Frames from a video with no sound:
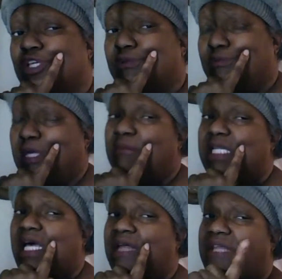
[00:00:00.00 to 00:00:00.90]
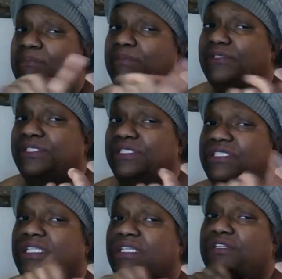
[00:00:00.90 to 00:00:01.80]
Remember now, that person
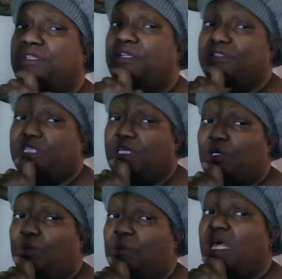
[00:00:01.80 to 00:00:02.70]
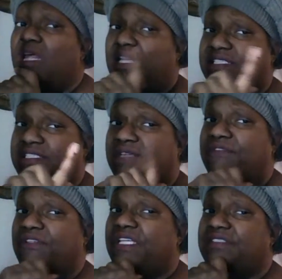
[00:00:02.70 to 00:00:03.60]
is in a nursing home. Let's say,
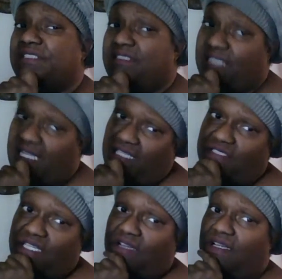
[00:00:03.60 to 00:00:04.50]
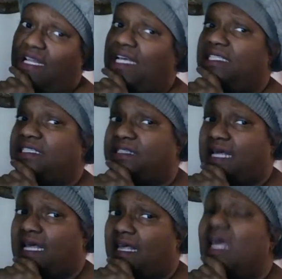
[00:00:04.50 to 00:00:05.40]
for instance, that is their last
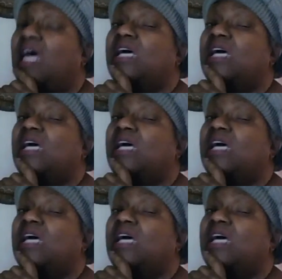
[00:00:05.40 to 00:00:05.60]
day.